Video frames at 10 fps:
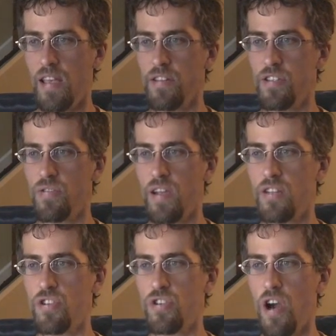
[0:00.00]

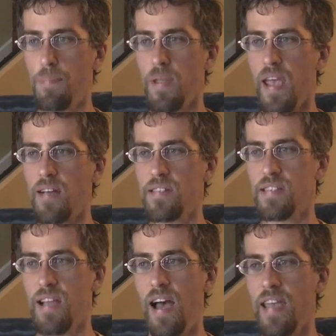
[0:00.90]
illustrated sharply how
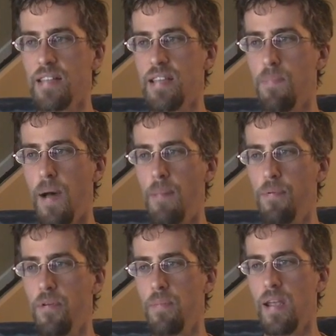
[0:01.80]
science and
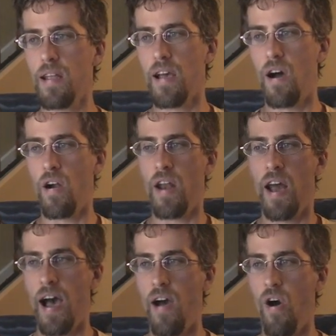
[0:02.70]
popular media are
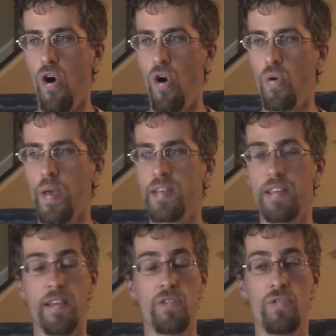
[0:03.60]
not
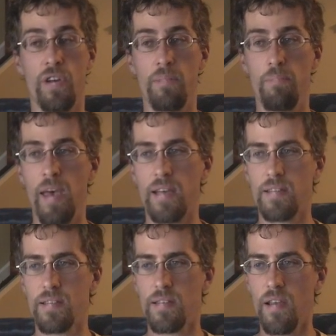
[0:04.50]
always a good
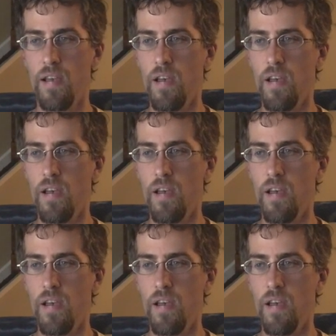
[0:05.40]
mix.